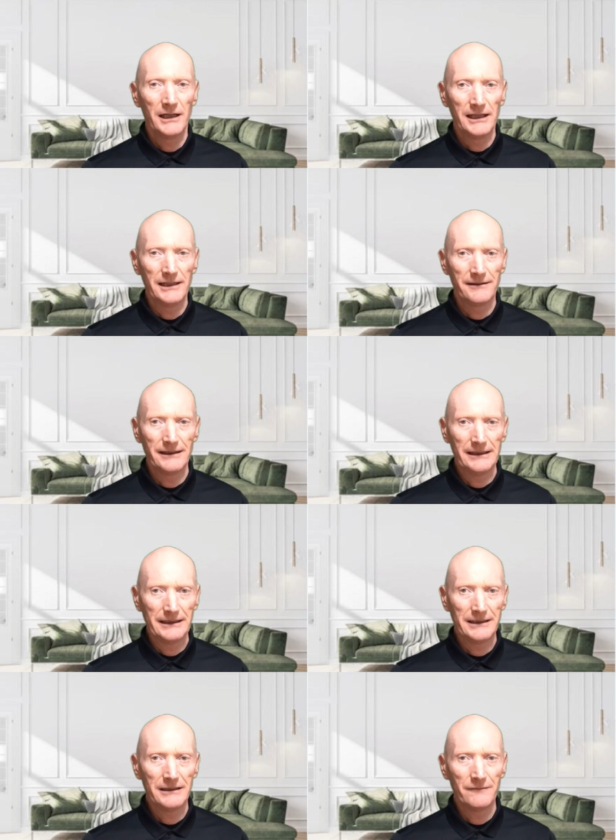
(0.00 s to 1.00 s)
and
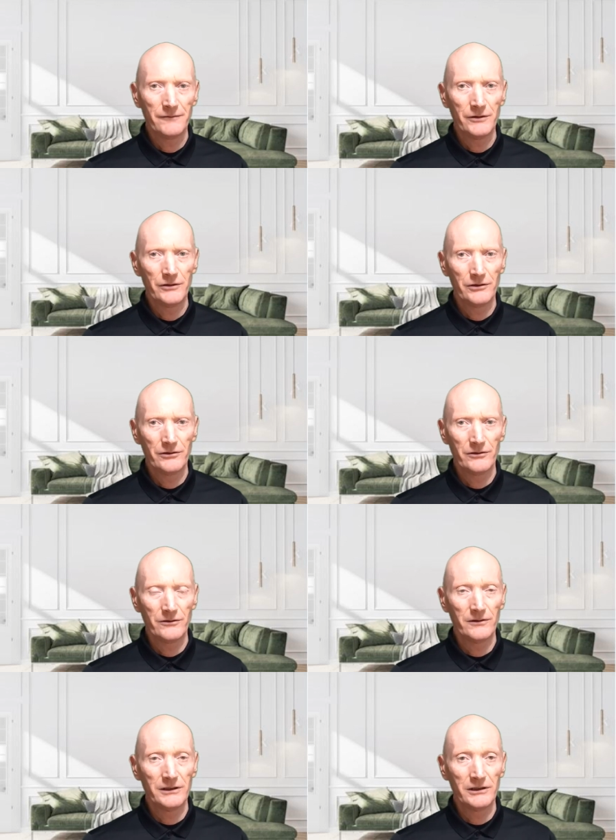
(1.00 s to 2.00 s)
they give
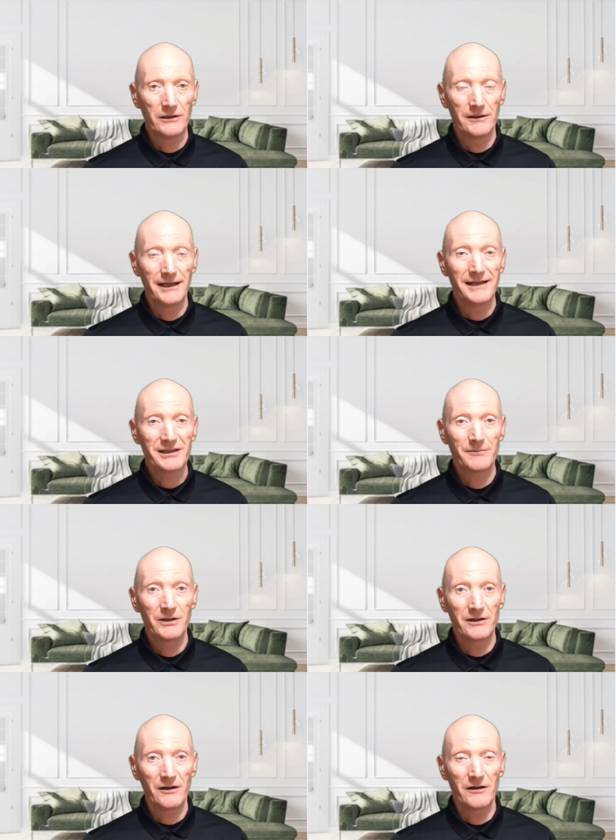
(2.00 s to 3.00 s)
you, an
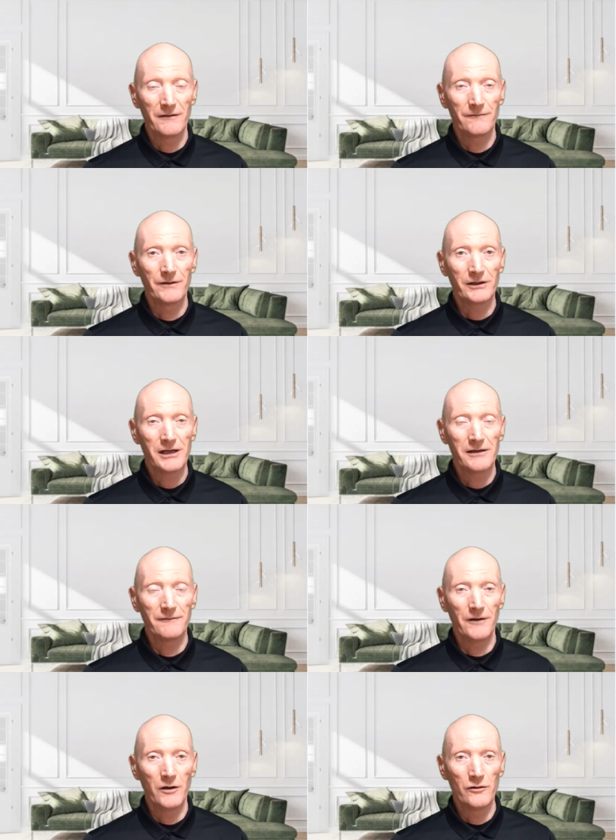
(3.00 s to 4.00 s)
estimate of the kind
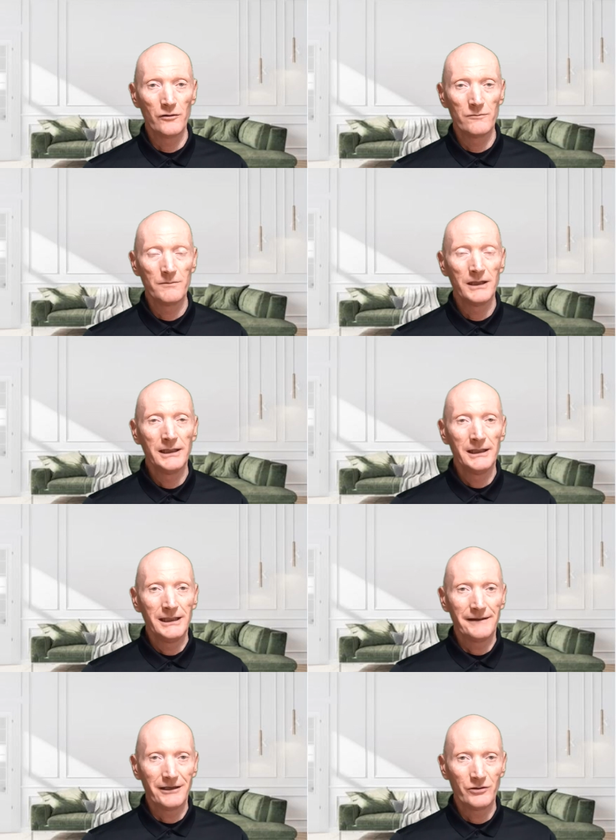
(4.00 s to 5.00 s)
of home
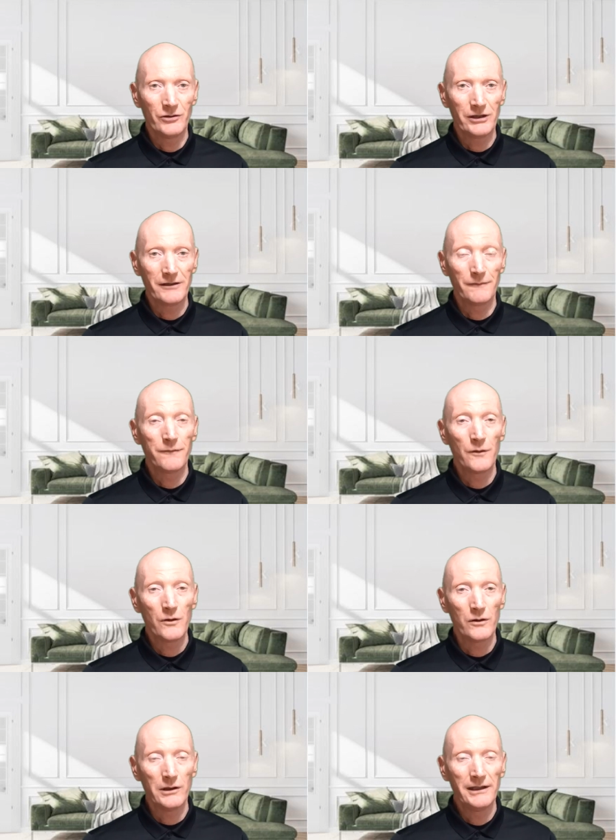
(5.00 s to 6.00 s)
that you can
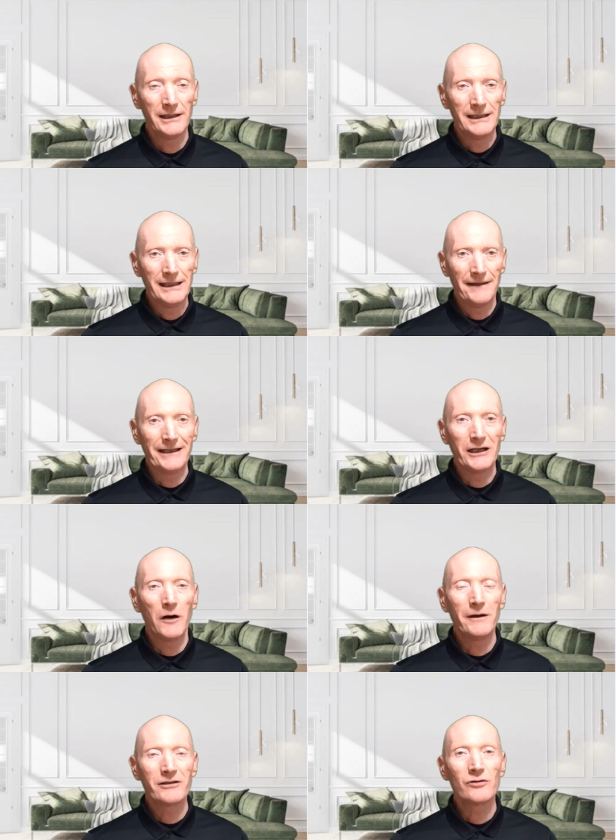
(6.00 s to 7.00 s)
afford, they're
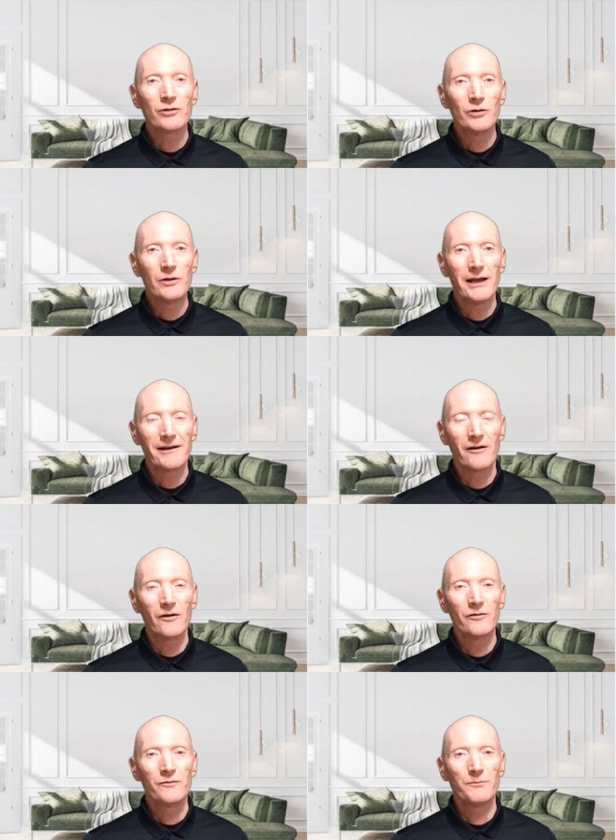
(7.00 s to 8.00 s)
going to do that
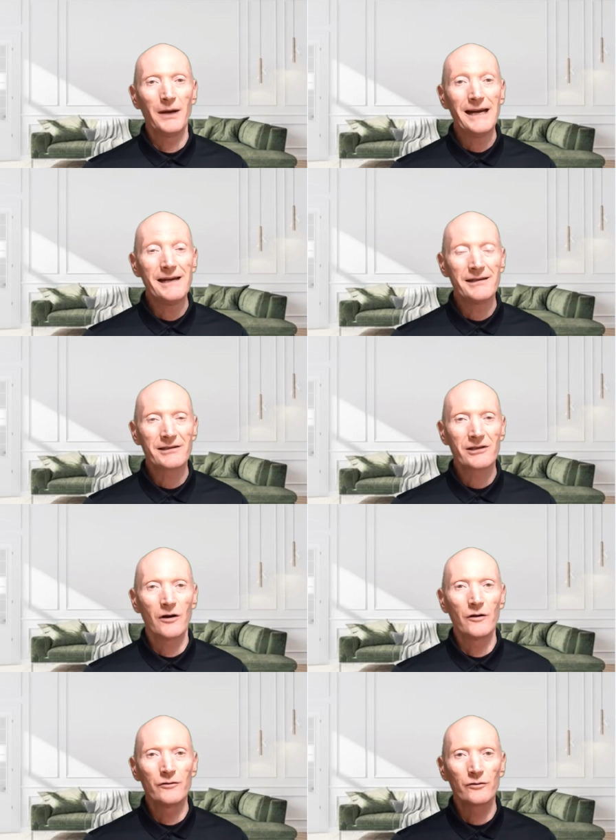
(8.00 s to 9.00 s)
based
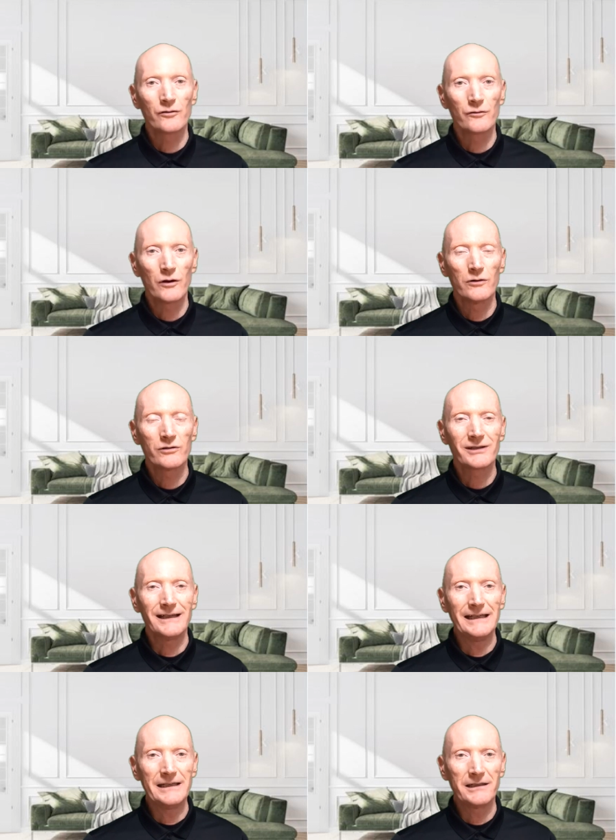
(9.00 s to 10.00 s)
on your
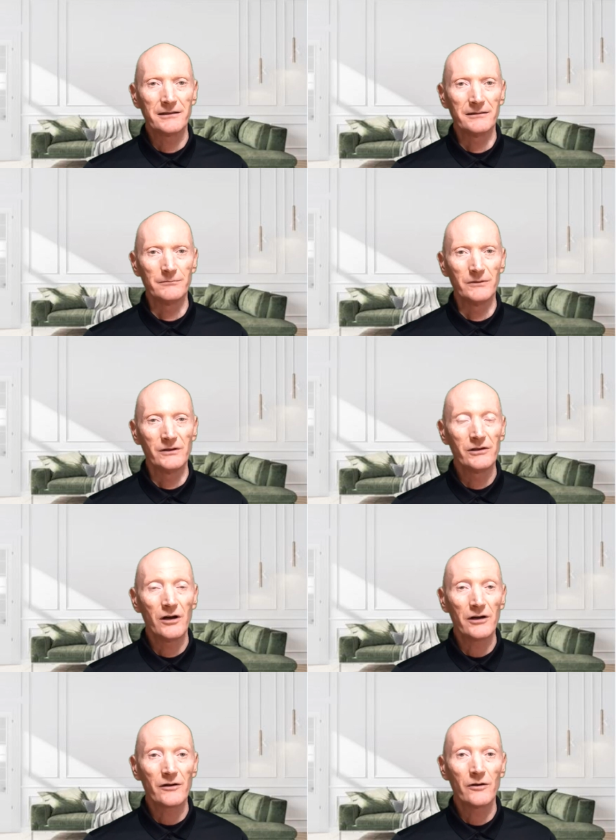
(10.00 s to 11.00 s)
gross income,
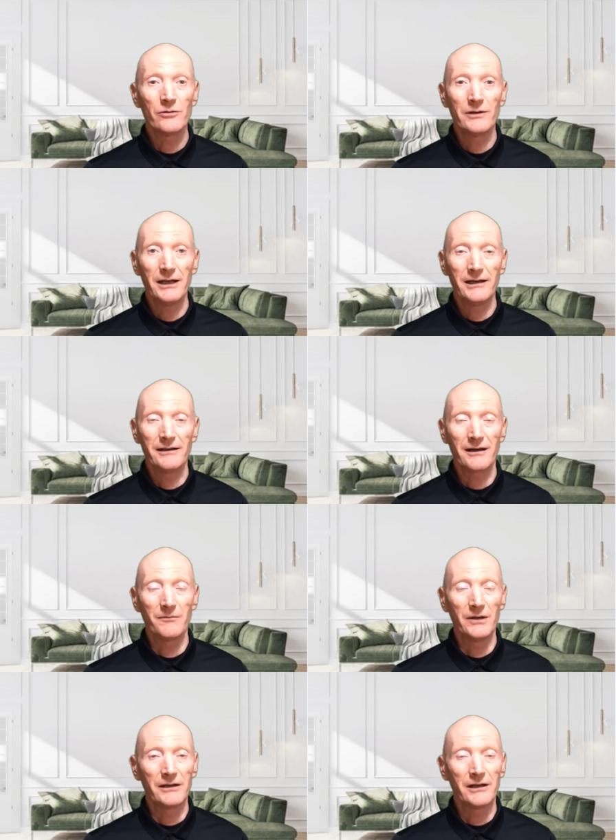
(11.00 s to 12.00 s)
not on your net
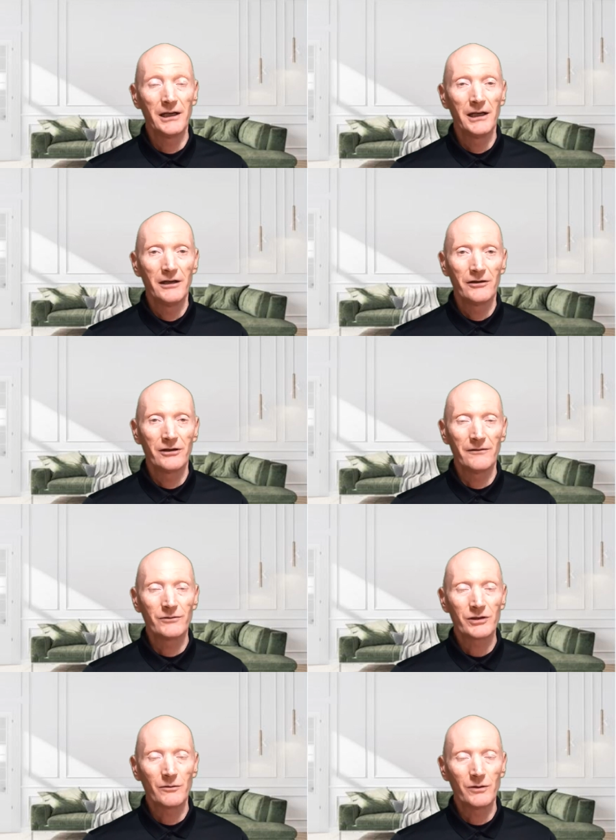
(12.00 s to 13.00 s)
income.
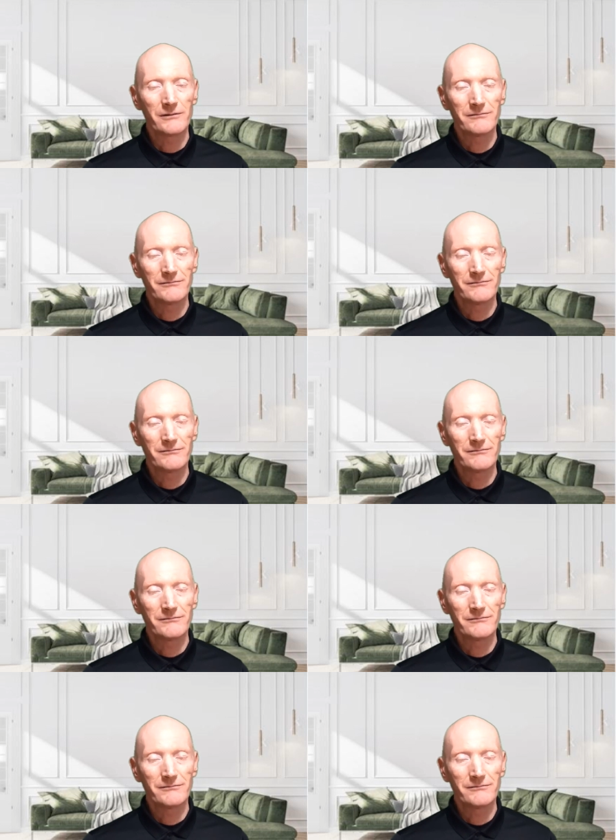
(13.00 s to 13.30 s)
And, so what